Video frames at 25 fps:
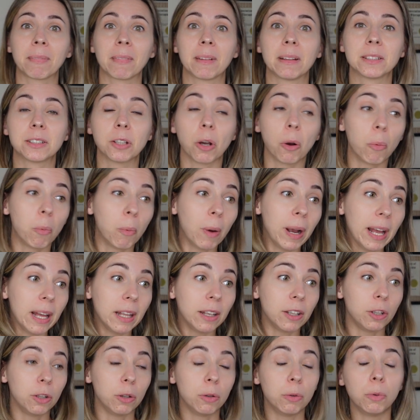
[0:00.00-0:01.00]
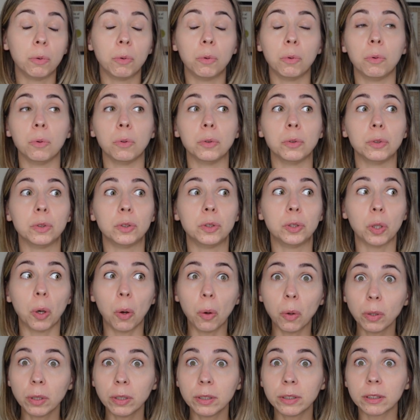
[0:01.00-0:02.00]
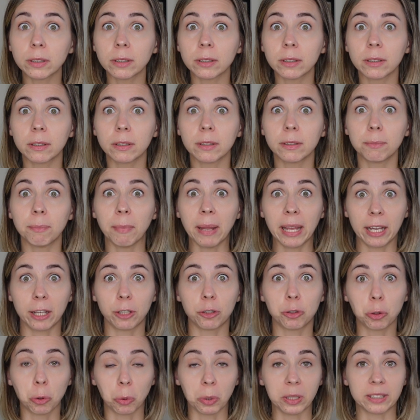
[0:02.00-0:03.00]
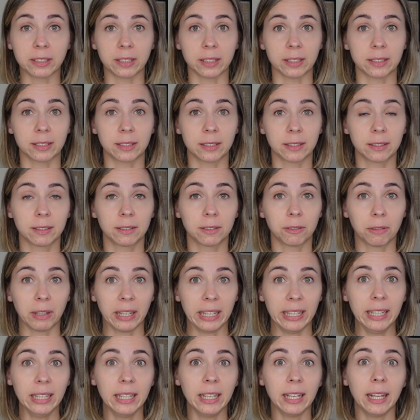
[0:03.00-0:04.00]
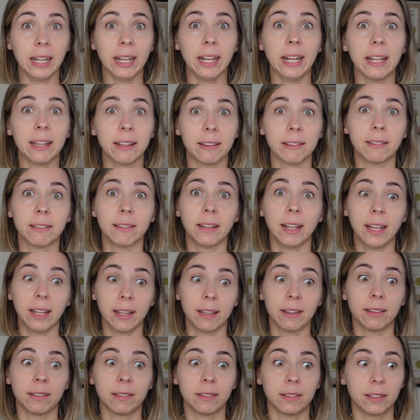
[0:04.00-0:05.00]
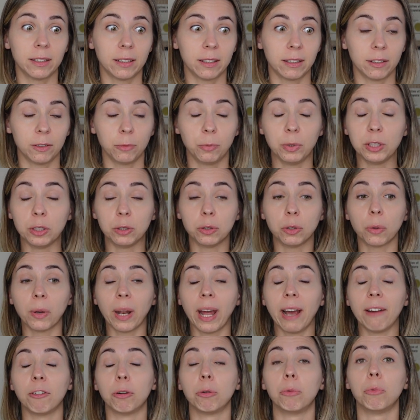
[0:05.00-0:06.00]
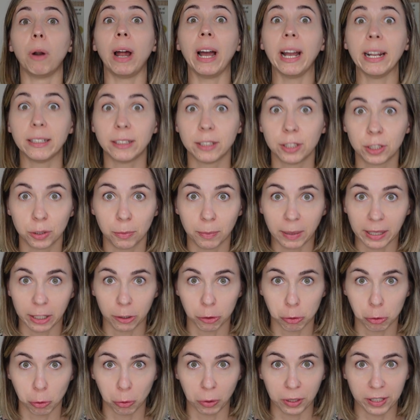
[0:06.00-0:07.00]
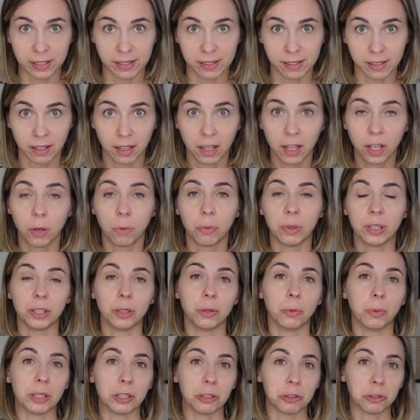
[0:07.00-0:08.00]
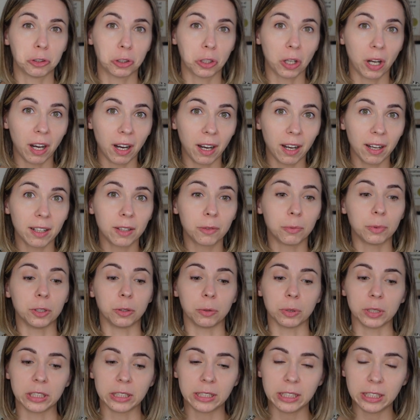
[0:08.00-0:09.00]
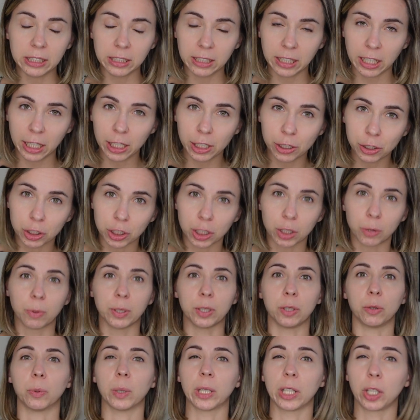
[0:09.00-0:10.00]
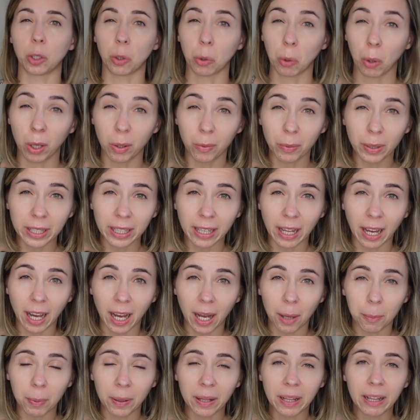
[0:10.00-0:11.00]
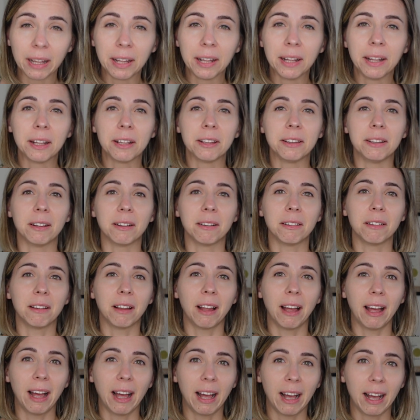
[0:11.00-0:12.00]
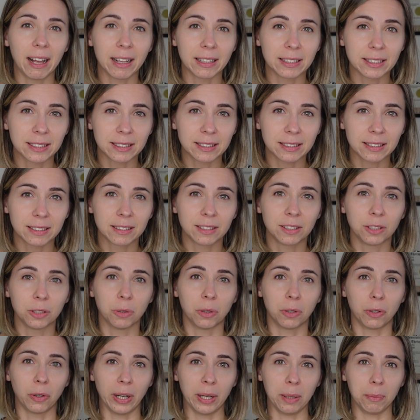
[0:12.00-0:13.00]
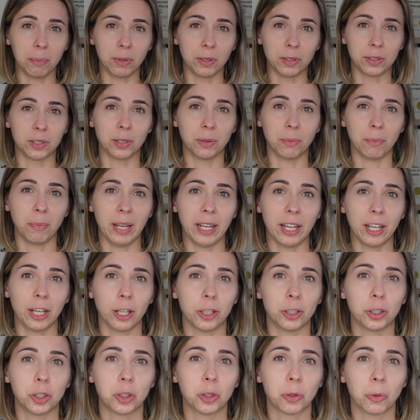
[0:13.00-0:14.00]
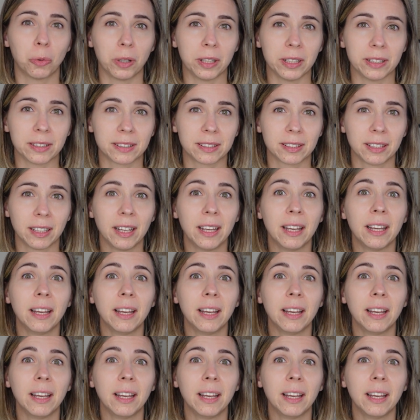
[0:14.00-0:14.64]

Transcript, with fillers: So when you don't make choices, right? And, and uh, when you don't have a right to make a choice, when you were a child, when you were a teenager, when you were growing up, the less you're able to make a choice